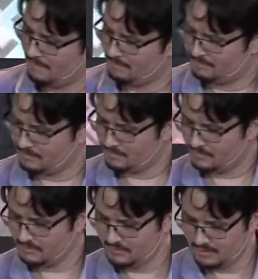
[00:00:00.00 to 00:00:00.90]

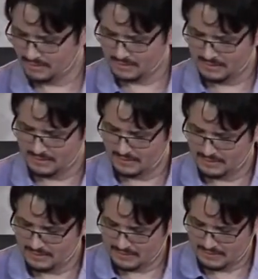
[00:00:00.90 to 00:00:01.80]

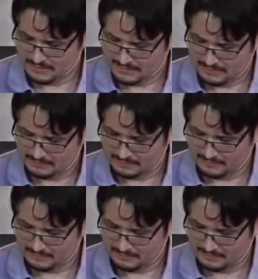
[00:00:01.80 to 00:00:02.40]
(silence)